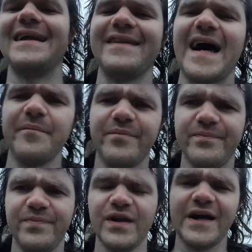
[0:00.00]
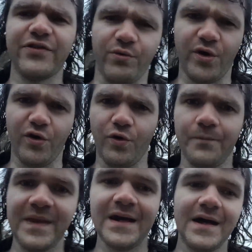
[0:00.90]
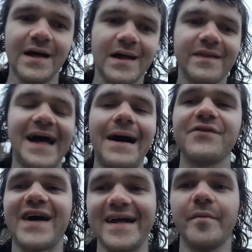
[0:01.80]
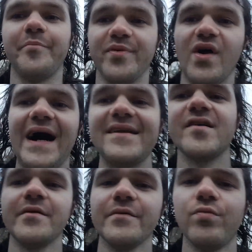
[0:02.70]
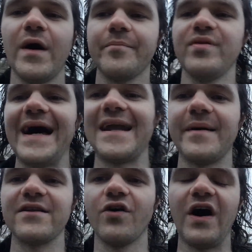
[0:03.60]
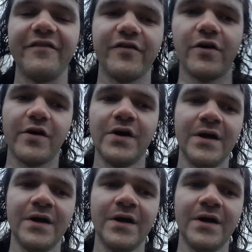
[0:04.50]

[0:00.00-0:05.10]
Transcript: in that playthrough that I was kind of blind to what Platinum had to offer.